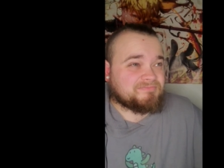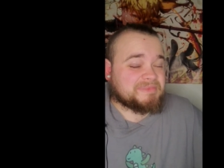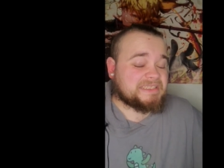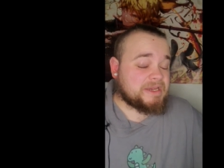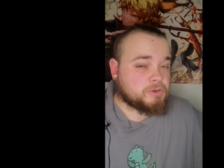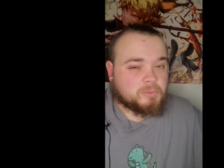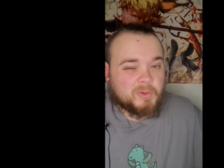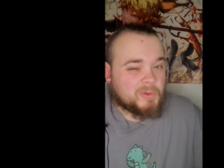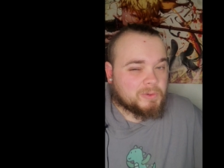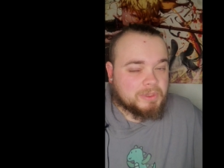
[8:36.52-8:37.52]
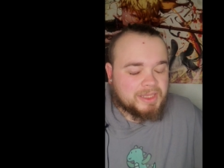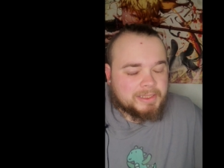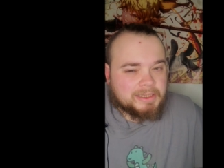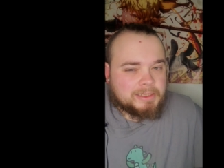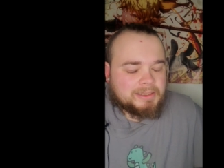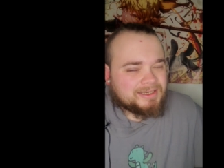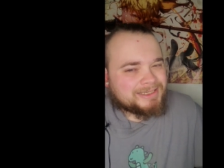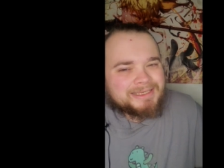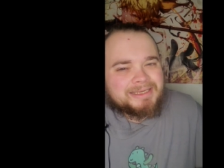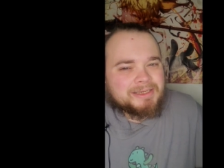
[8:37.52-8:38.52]
terrible.
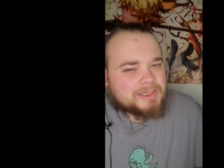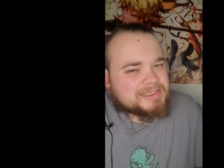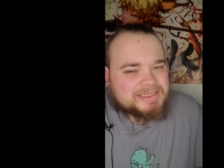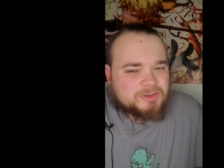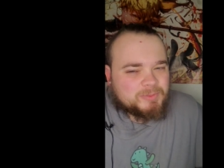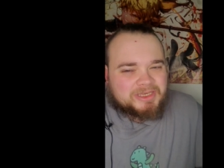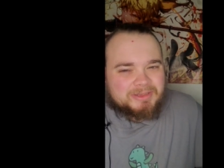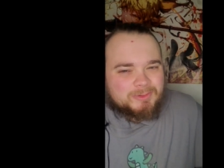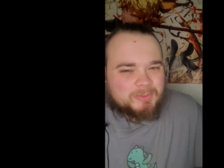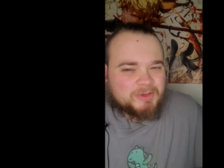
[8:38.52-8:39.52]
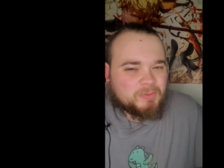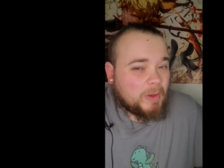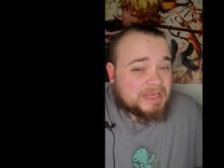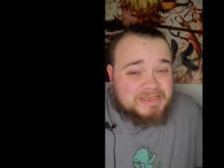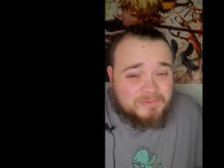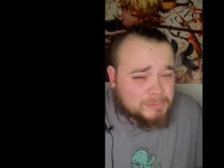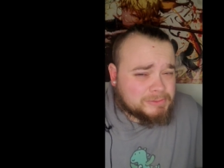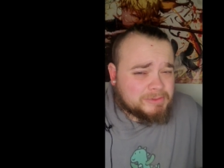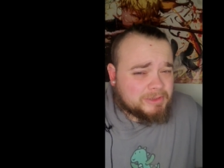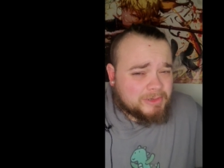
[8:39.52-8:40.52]
It could still be a little bit
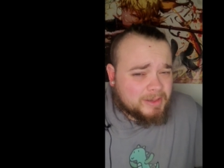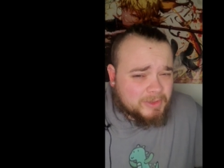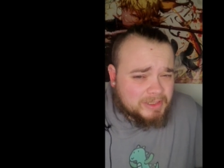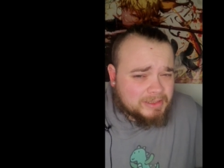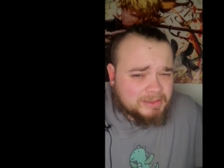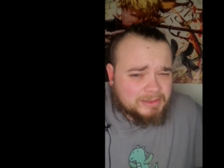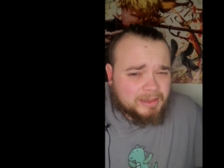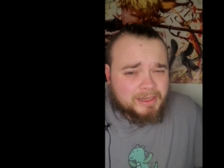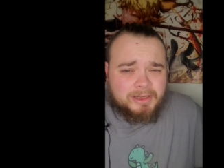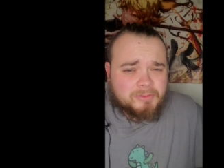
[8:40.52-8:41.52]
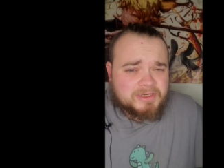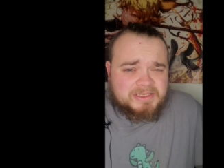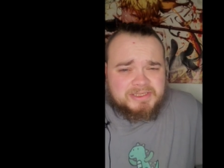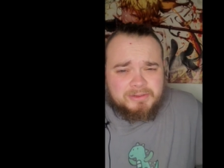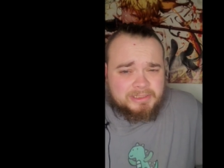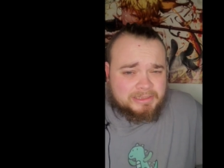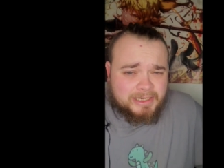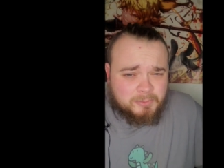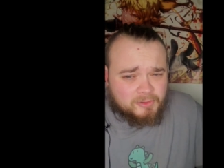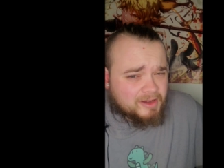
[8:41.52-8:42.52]
wasteful, in my opinion, and I don't necessarily
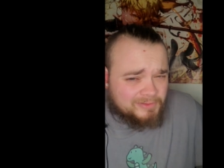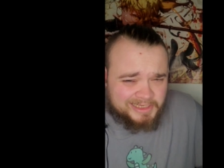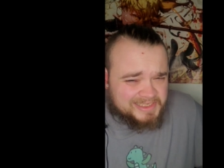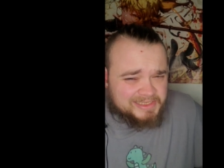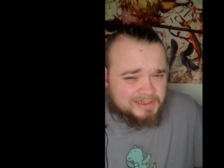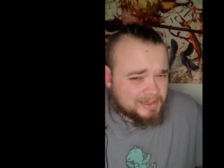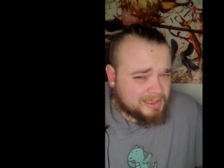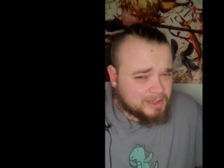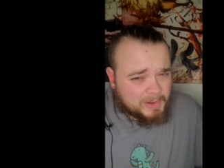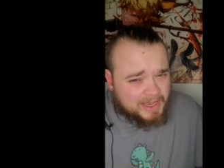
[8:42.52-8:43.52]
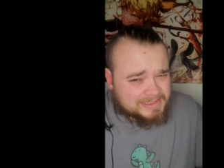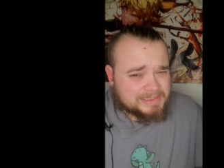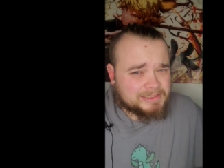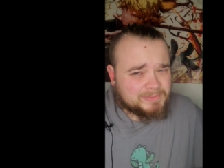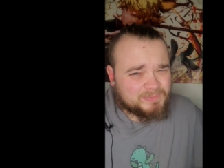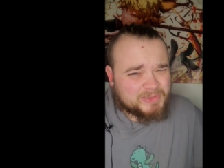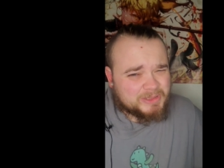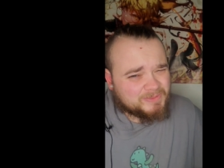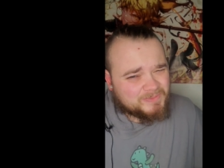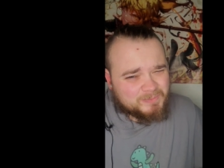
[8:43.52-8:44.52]
like profligacy in any capacity,
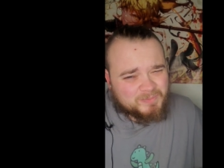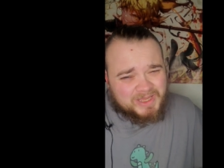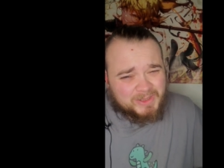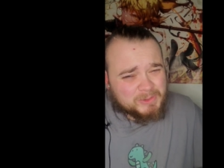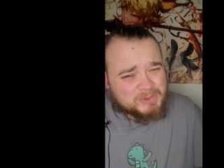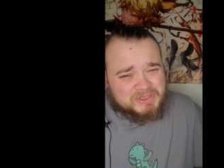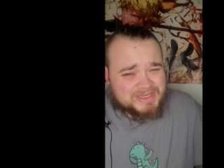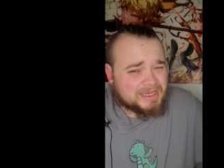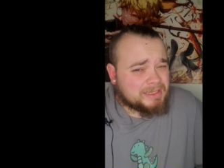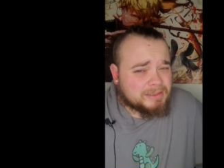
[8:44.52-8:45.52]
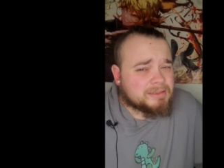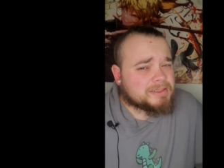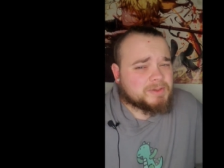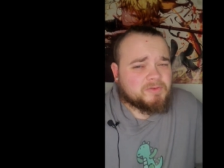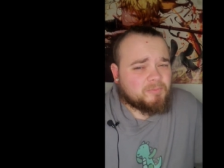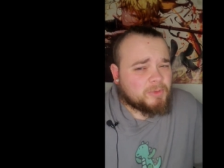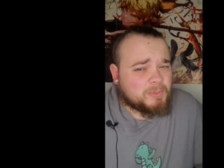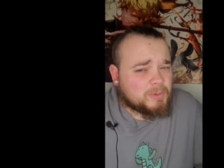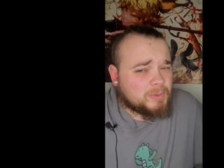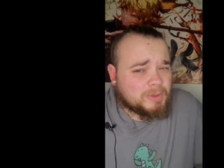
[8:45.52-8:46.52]
but I understand. If
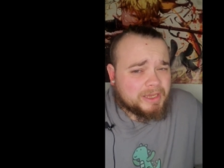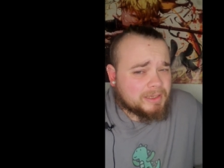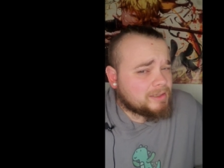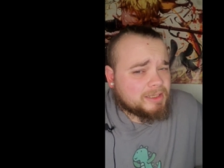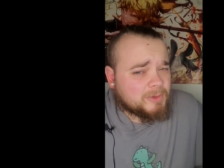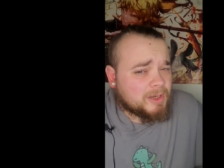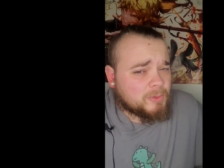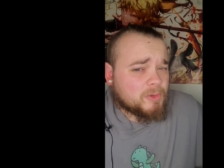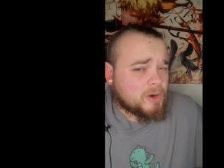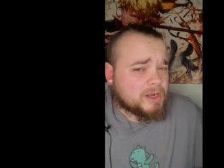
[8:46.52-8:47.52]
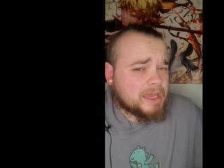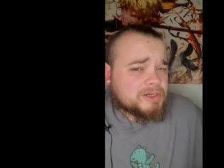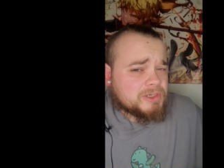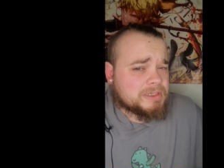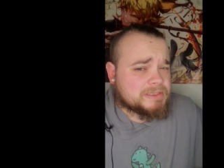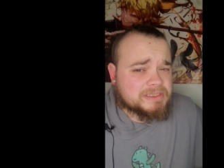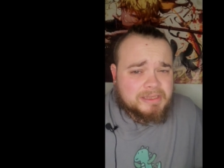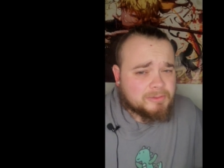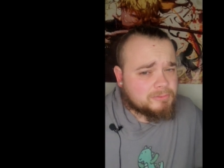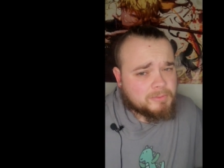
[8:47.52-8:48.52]
people like keeping up with the Kardashians,
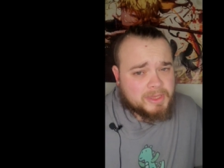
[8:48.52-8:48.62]
they'll